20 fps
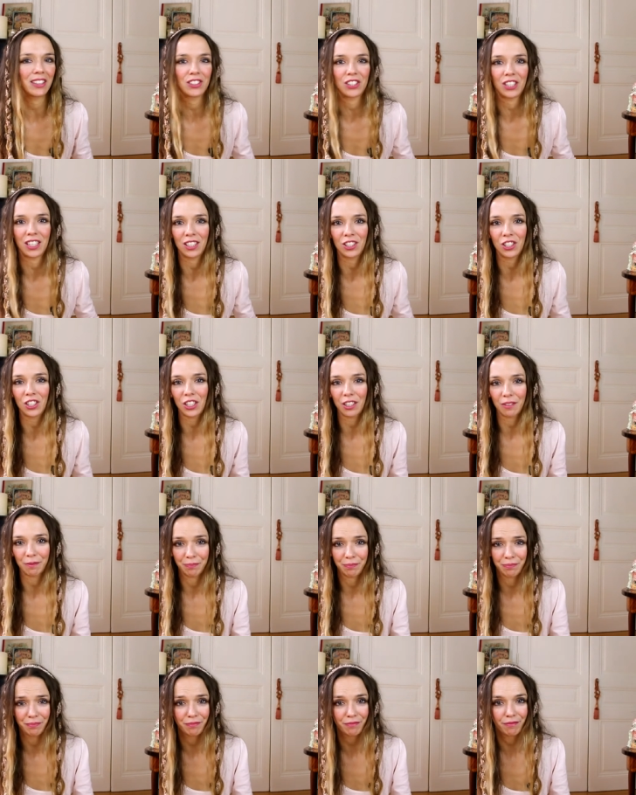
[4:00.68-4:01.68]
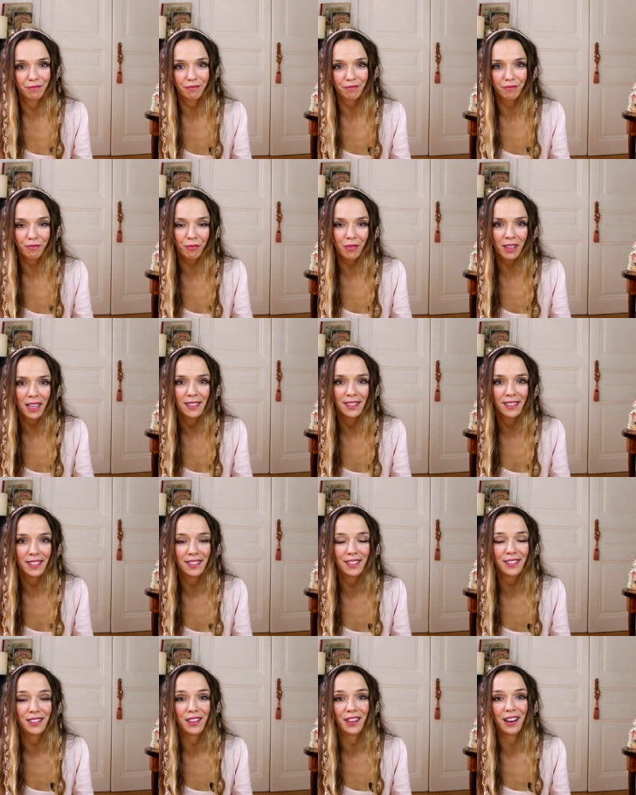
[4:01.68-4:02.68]
changed
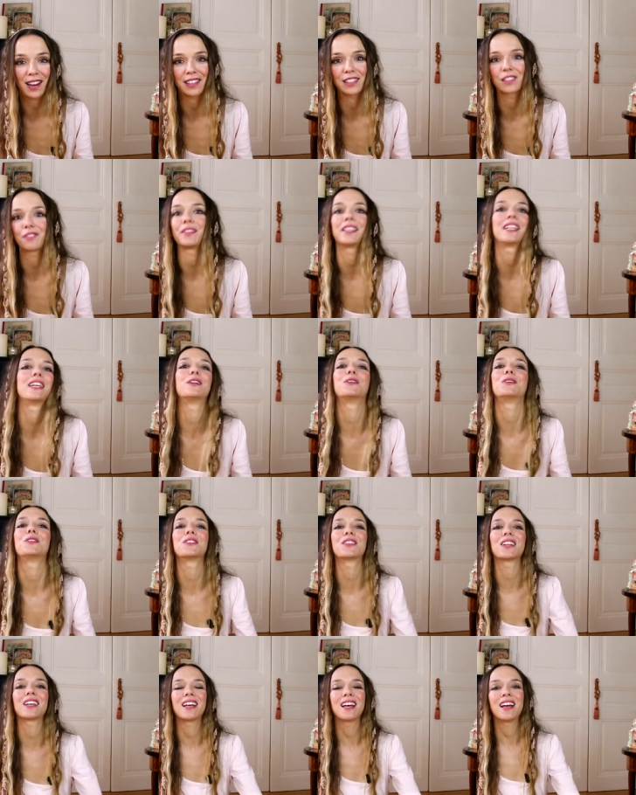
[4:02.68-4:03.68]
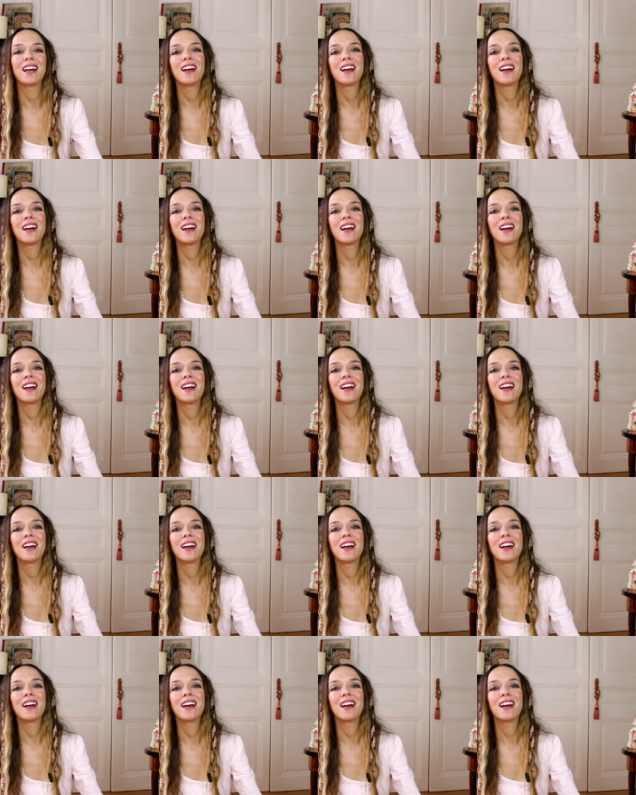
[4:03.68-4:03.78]
since the last videos